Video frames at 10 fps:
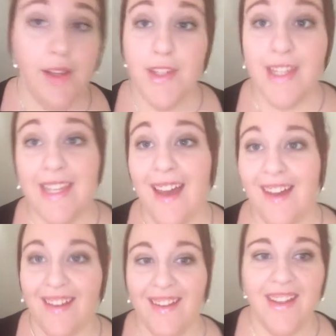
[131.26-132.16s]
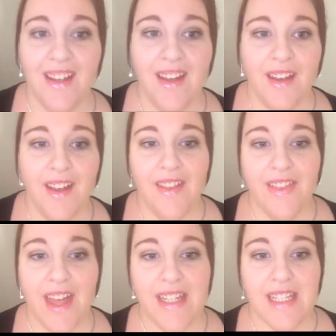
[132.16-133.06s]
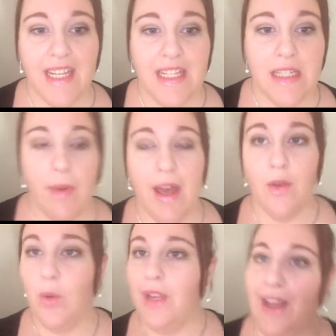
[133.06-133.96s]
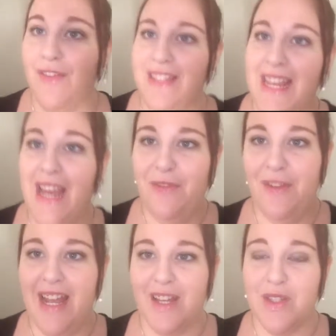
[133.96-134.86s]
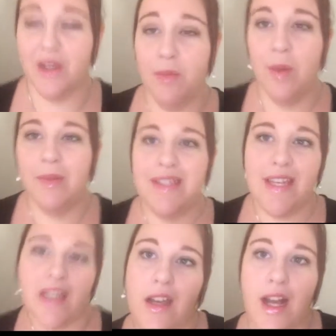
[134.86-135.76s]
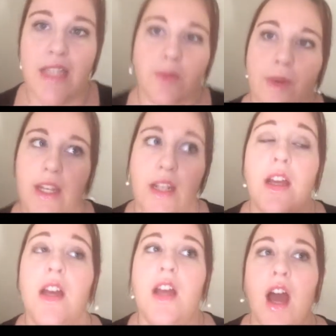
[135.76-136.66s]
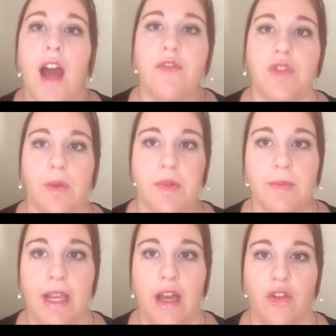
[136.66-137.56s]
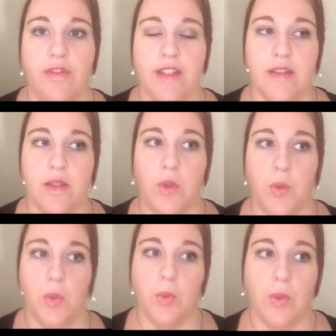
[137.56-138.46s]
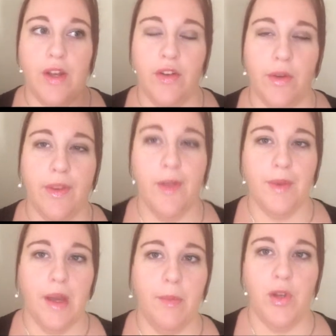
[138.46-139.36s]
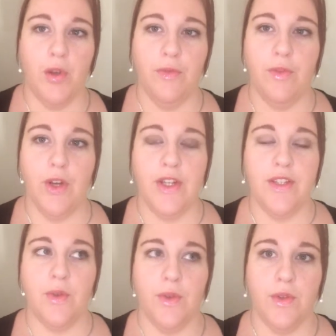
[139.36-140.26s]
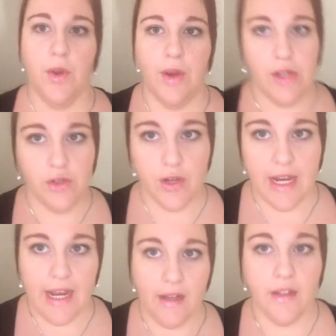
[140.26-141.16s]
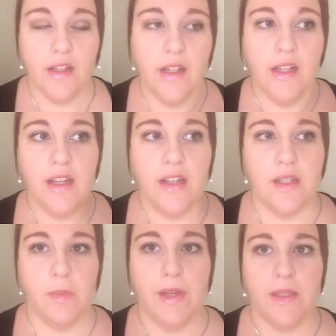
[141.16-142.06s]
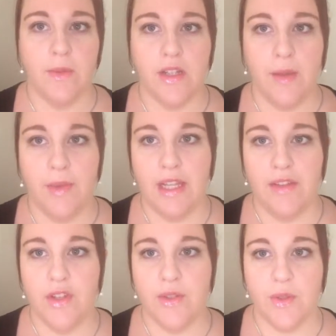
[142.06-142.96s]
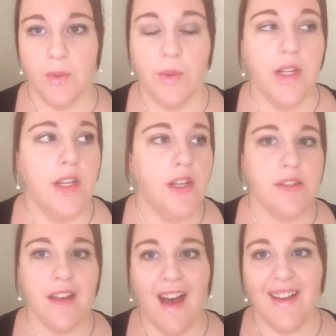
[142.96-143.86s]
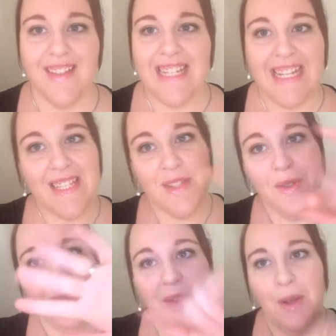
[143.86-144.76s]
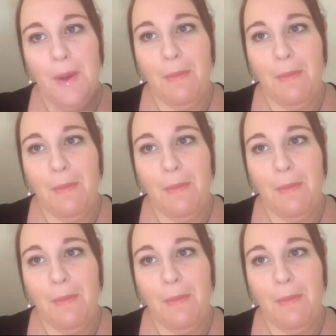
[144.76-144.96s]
So yeah, that is about all I have to say for now. So I'll probably see you guys when I've dropped Mia off at school. I don't know whether I'm coming home first or going straight out. Depends what time I leave her school. So I'll see you guys soon.